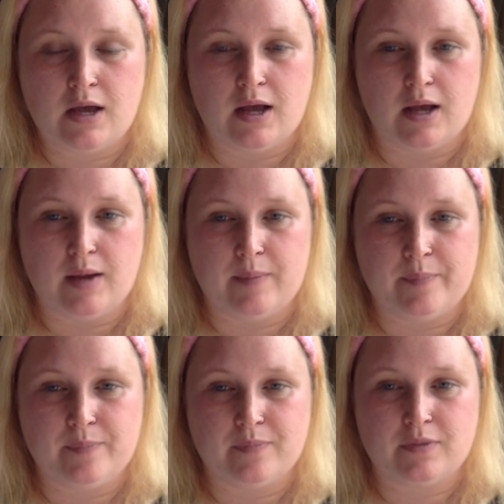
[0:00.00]

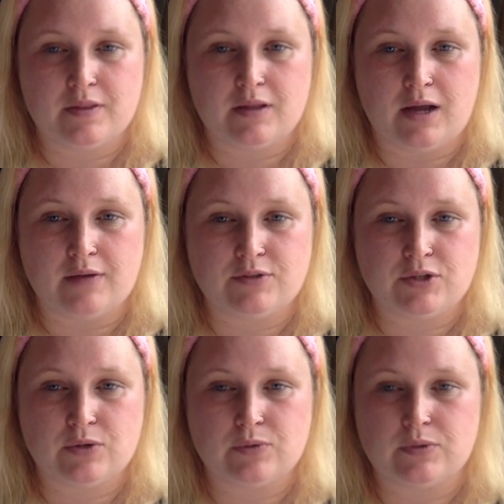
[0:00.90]
Um, I've
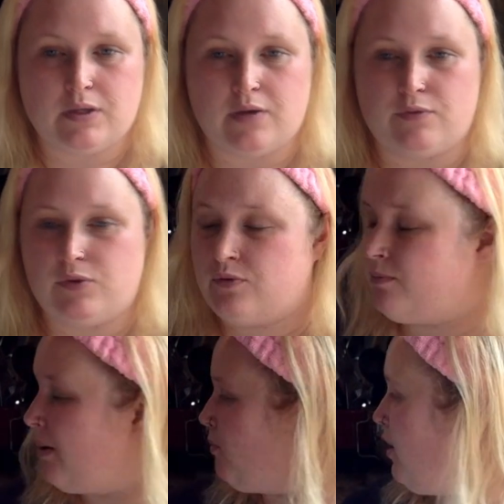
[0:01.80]
shown a few of
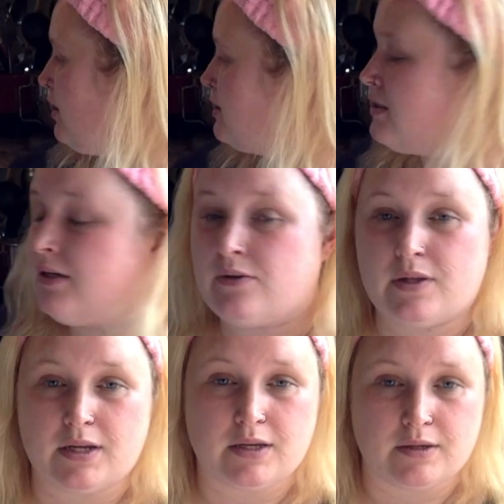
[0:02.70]
my products here that
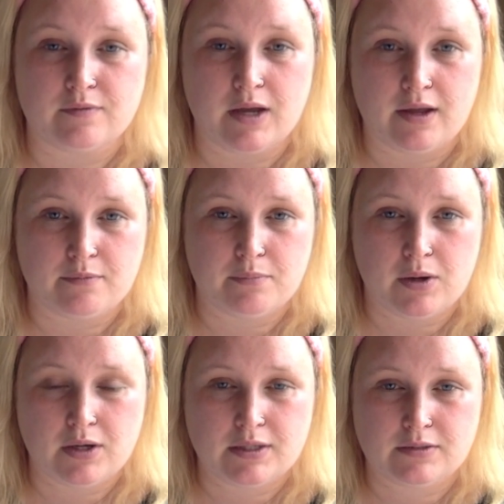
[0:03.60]
I have
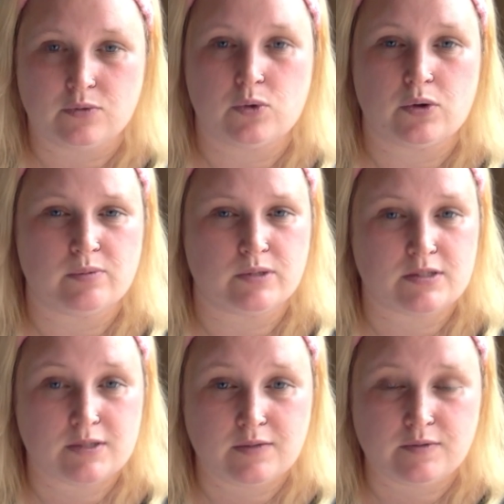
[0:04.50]
bought or
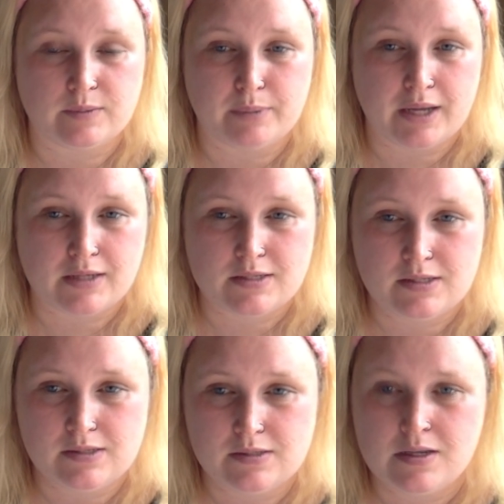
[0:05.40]
received in
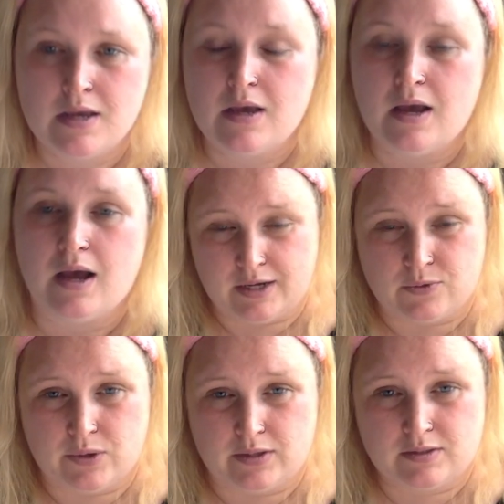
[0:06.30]
boxes.
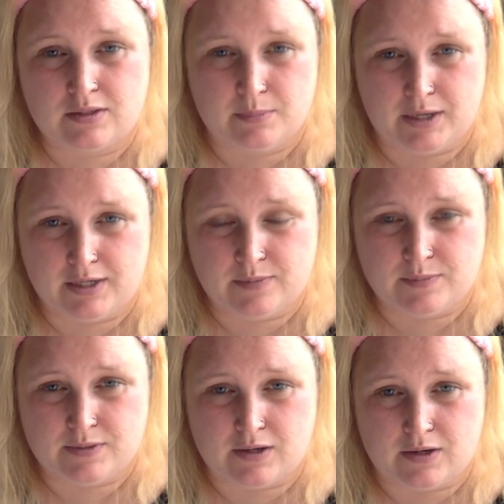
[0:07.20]
Now, uh, some
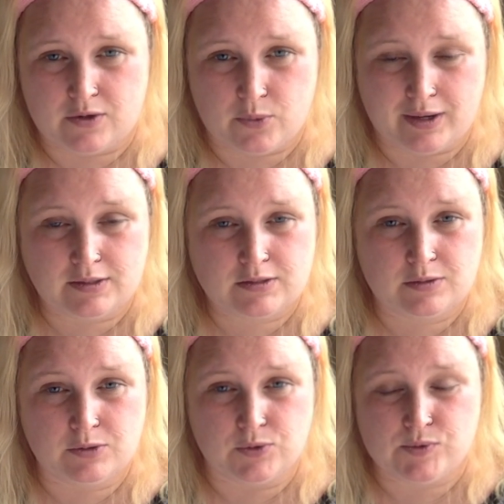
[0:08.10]
items are great to
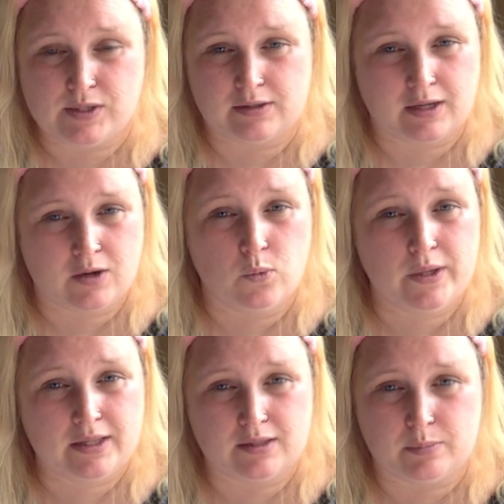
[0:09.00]
use on like a
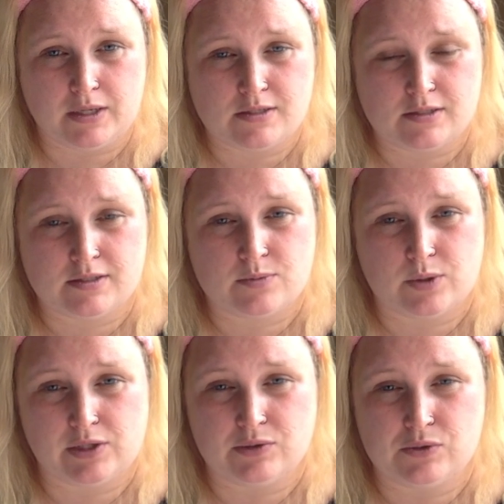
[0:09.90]
weekly basis where
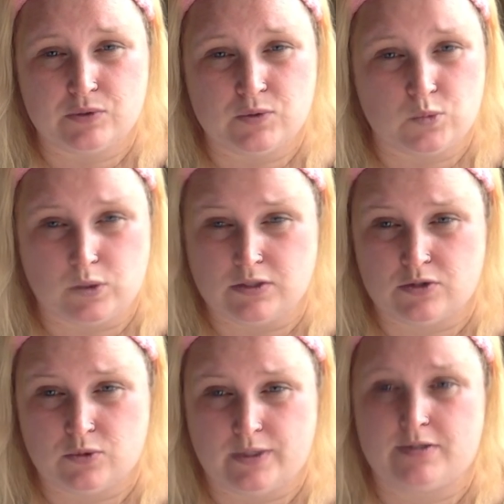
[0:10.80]
you use once or
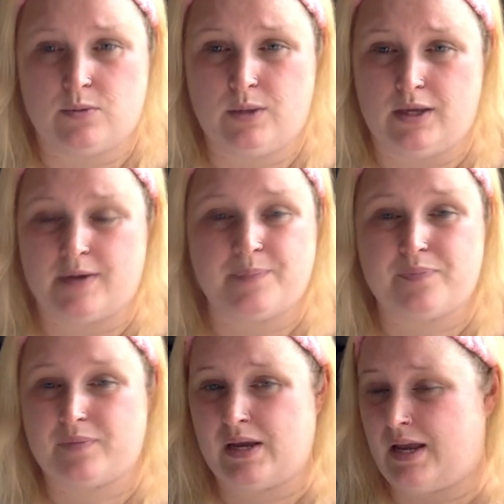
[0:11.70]
twice a week.
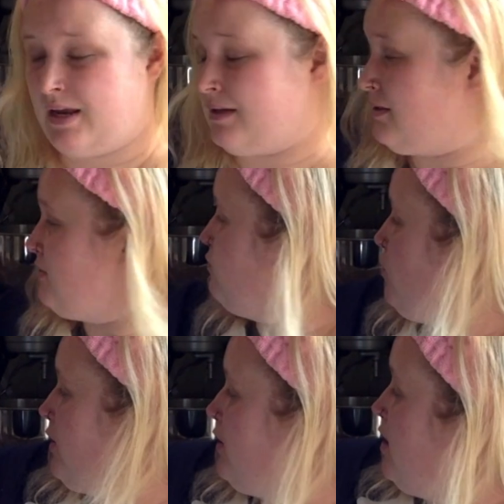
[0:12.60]
And
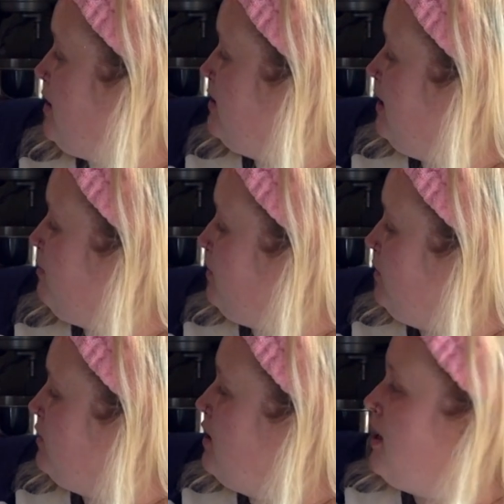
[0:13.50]
for
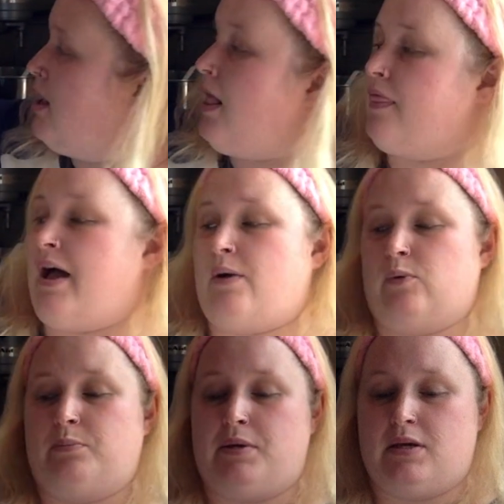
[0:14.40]
example, that
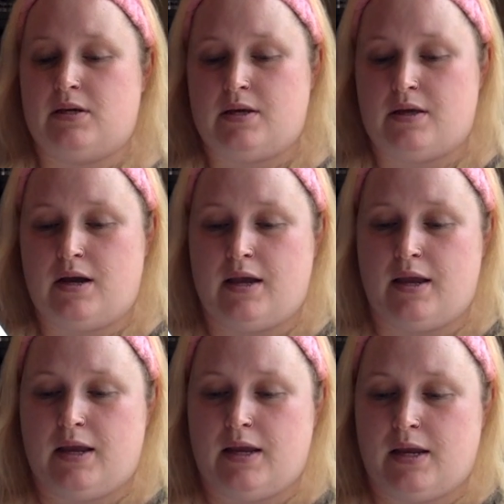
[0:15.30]
would be
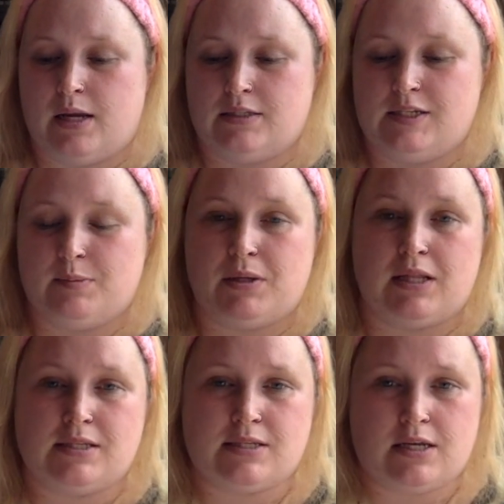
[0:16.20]
a deep
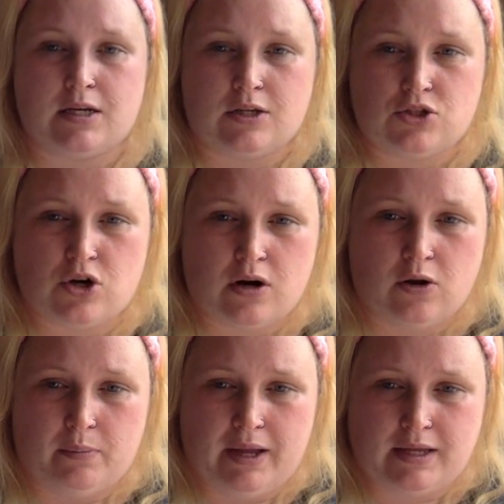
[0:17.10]
cleansing
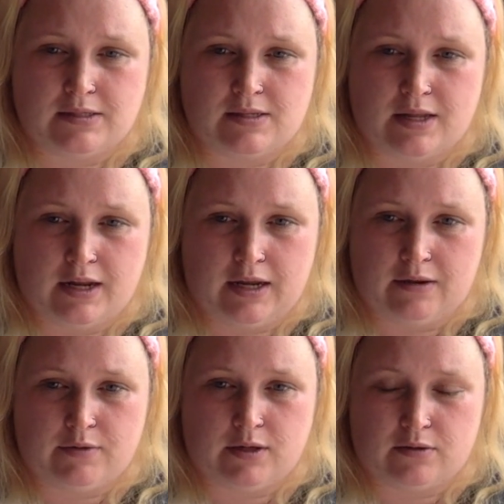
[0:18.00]
charcoal mask that I
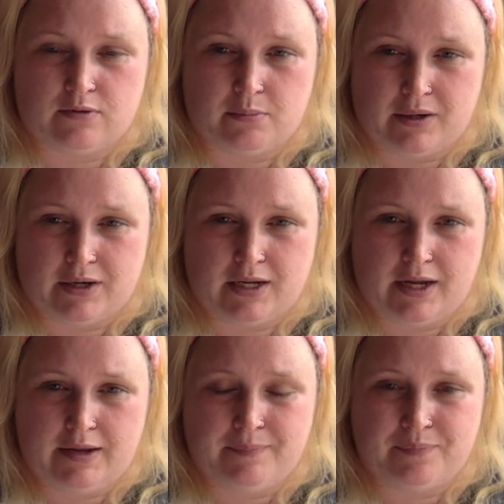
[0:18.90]
have here from Mary Kay.